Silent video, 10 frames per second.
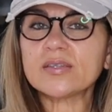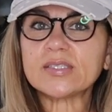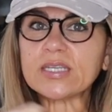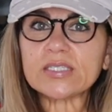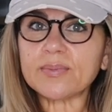
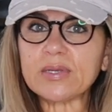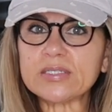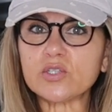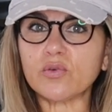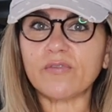
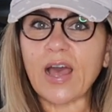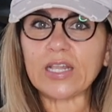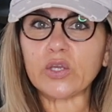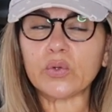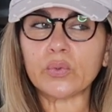sentimental
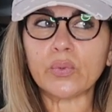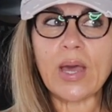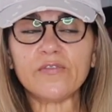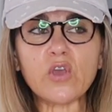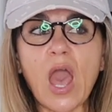value.
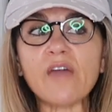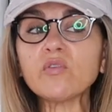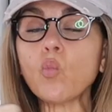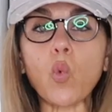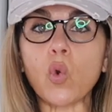If you
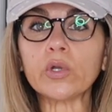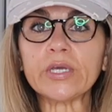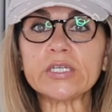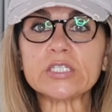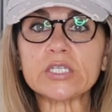haven't worn
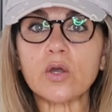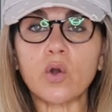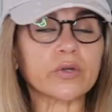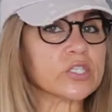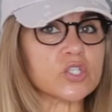it
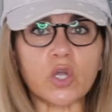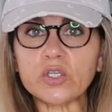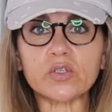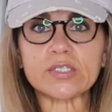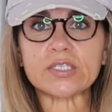or it's
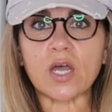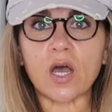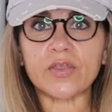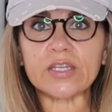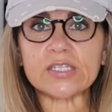not your
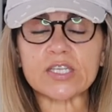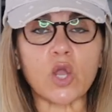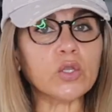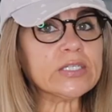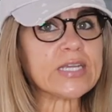style, then it's
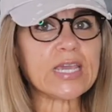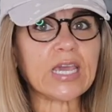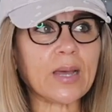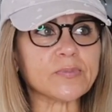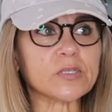only
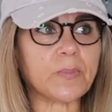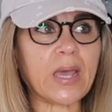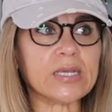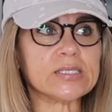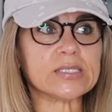taking up
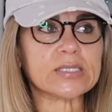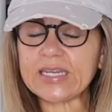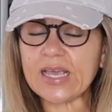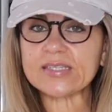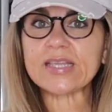space. It
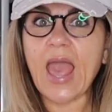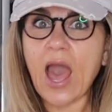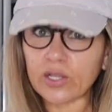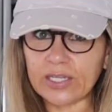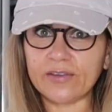has
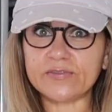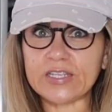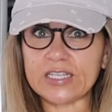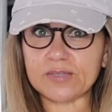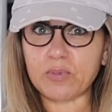outlived its